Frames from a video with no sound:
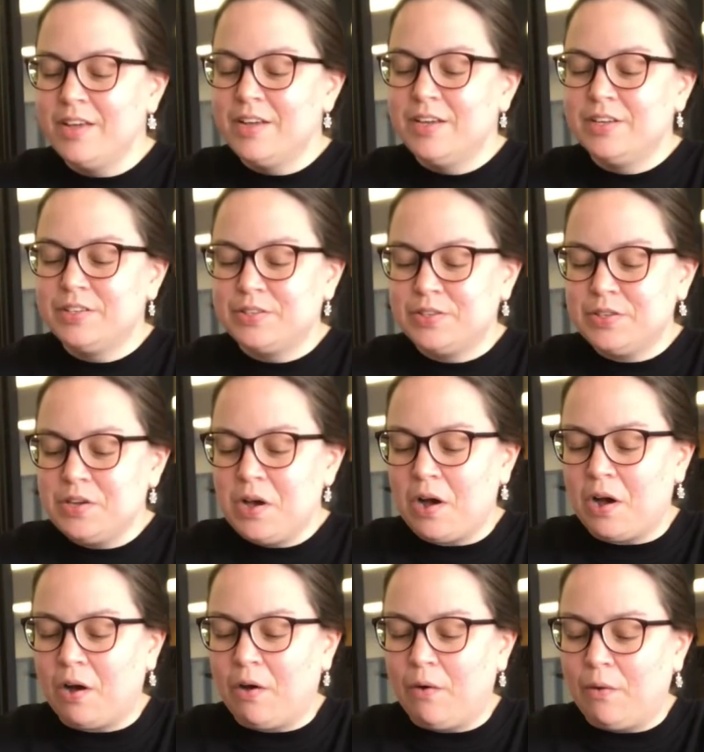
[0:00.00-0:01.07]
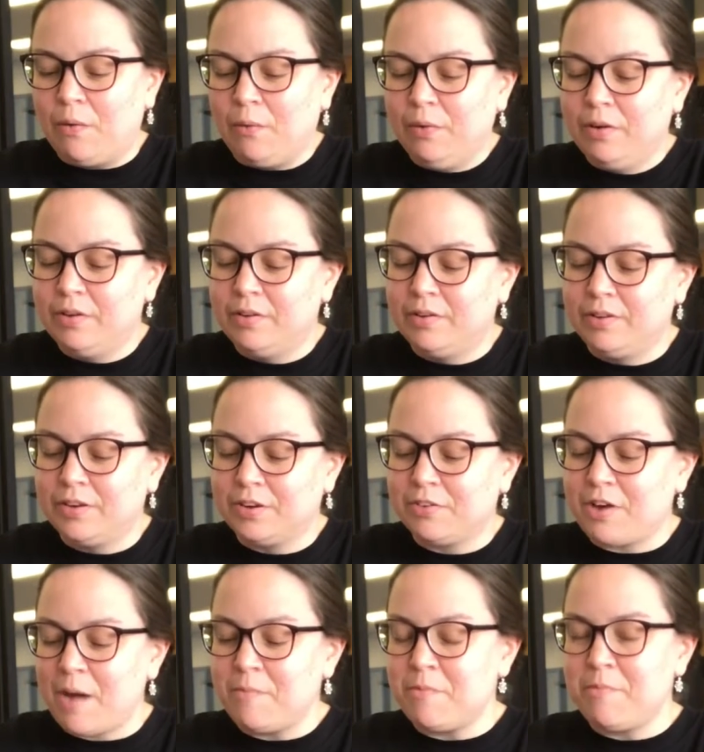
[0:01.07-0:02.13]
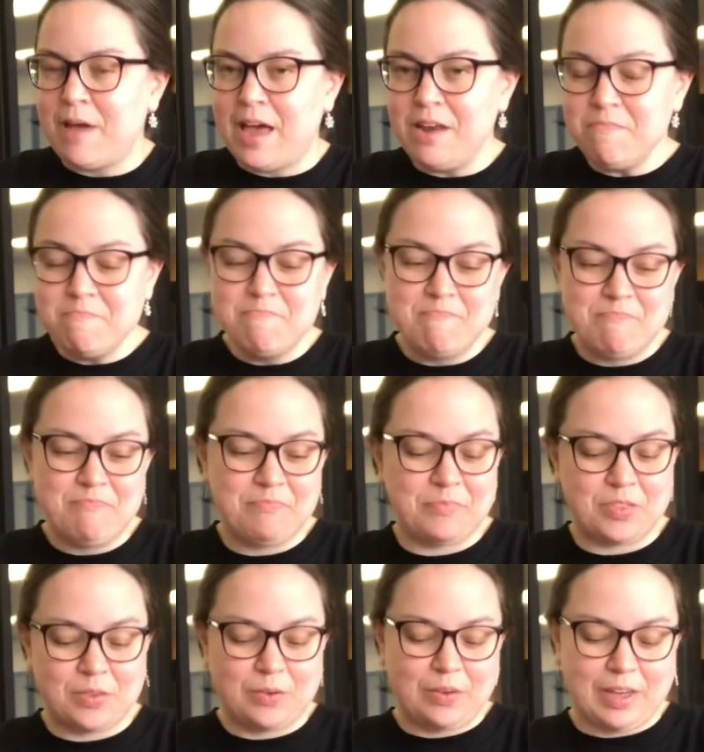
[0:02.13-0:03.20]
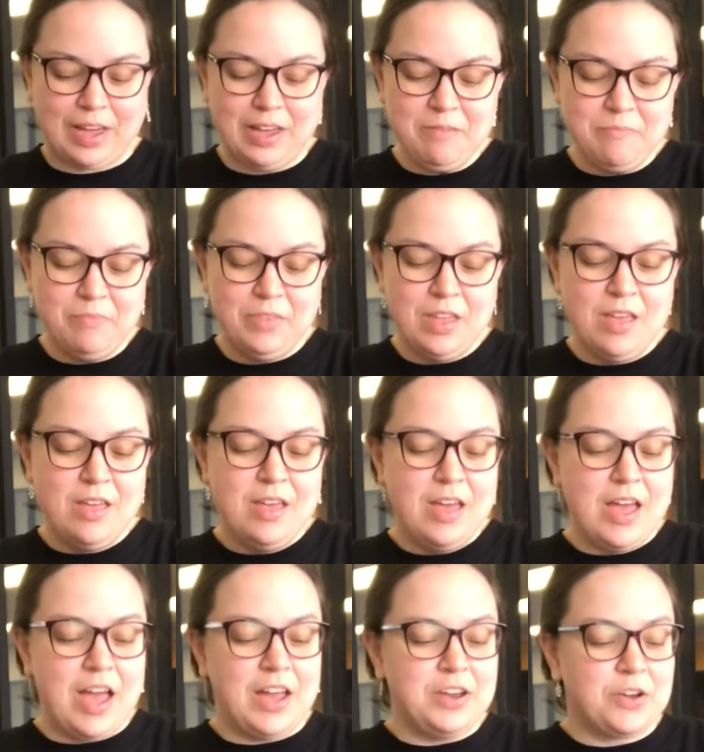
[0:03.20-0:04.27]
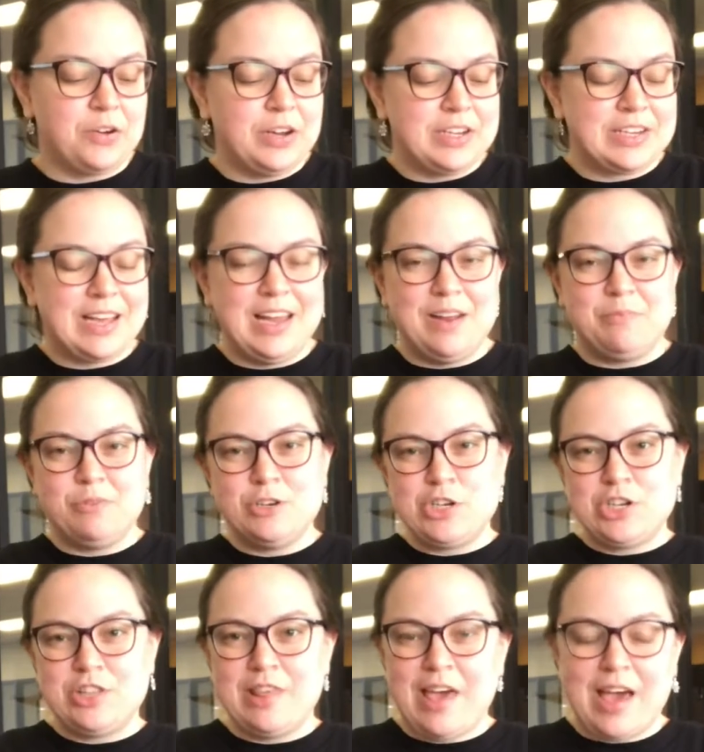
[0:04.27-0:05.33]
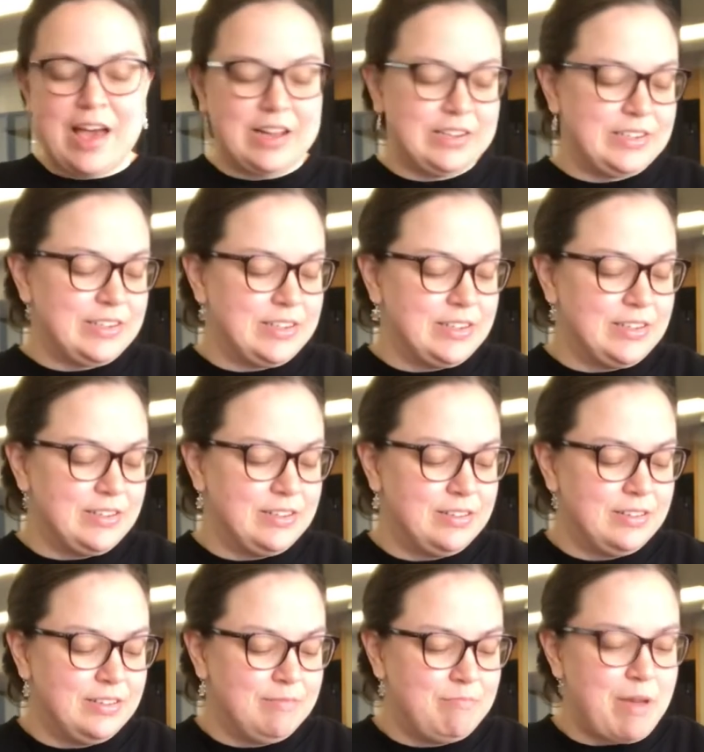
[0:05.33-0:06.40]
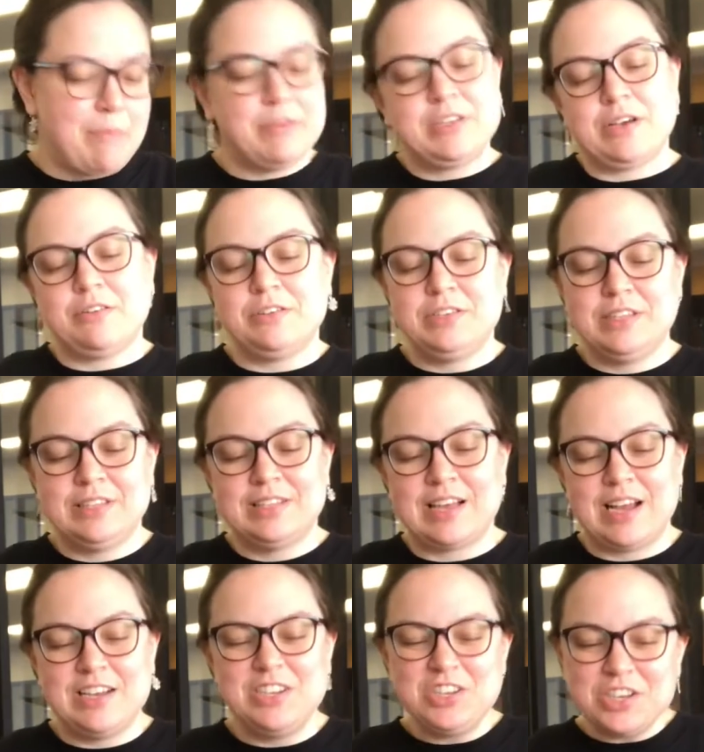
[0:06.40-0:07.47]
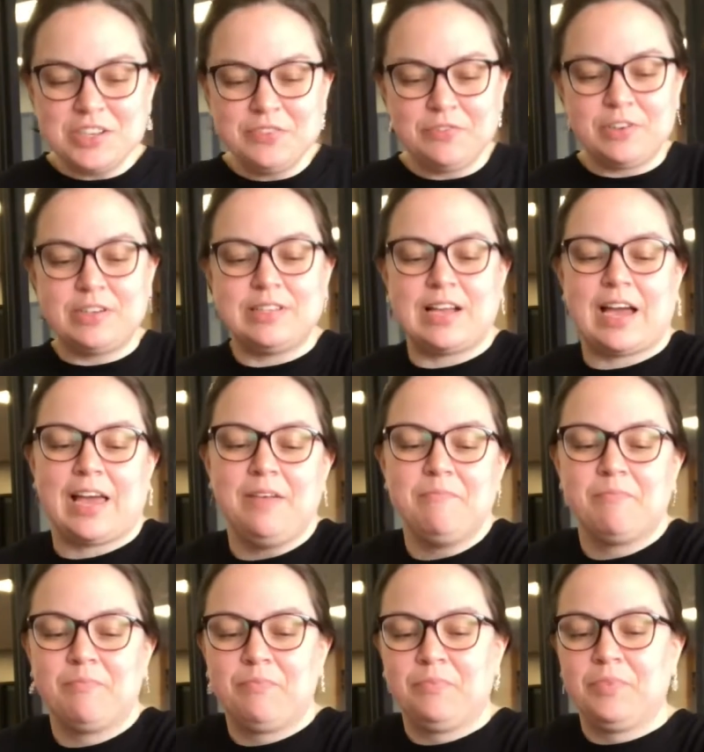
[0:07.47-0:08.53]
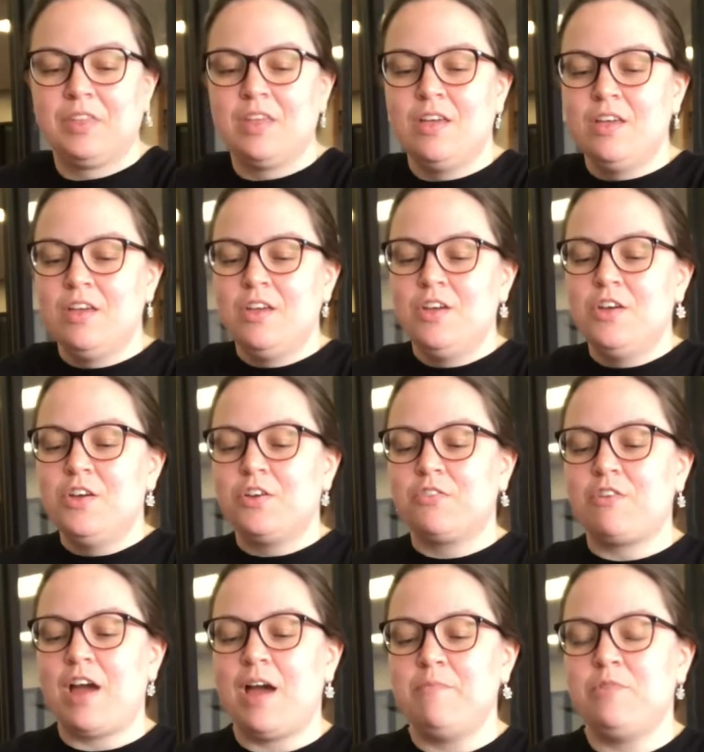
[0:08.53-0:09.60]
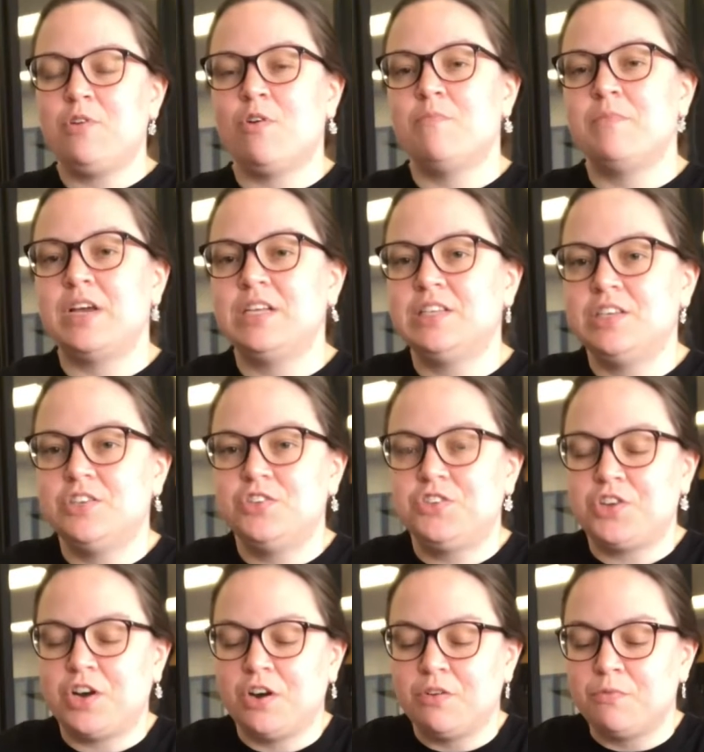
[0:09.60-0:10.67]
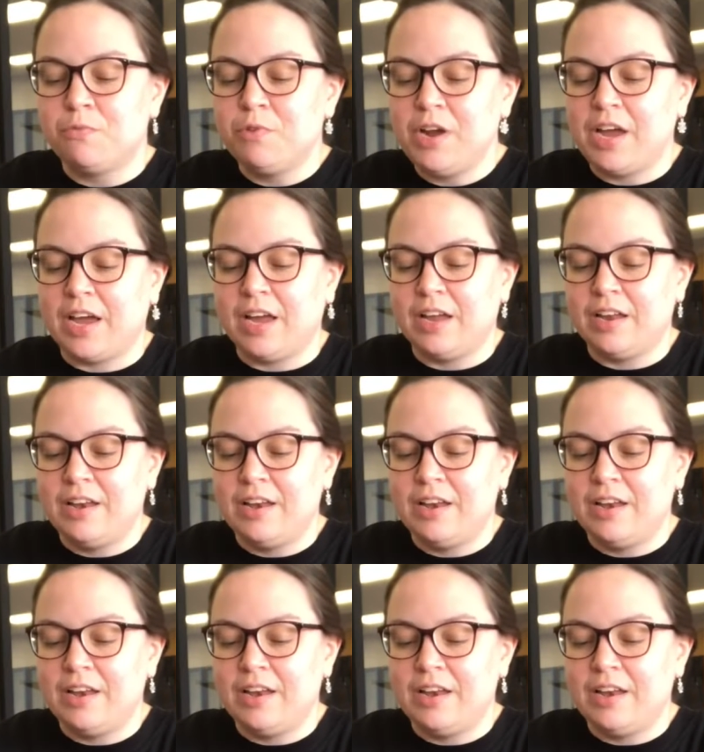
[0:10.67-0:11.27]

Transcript: So grab your pen, okay, and you're going to kind of push that paper towel to the side just for a second. Grab your mason jar ring.